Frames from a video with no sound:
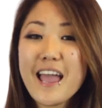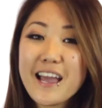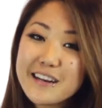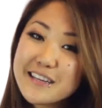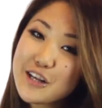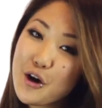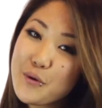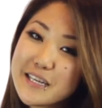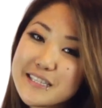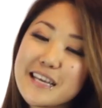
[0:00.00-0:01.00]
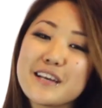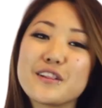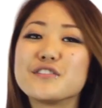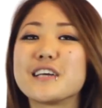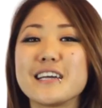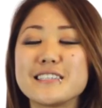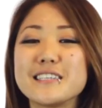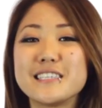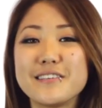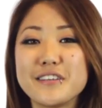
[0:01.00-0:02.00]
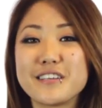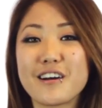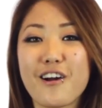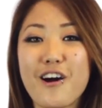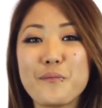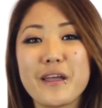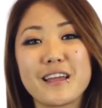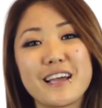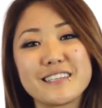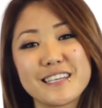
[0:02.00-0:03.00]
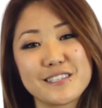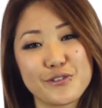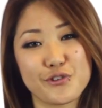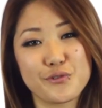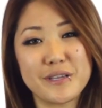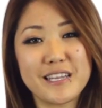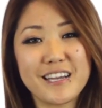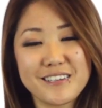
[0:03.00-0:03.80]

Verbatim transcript: And as always, stay glued to ISAtv.com and ISA social media.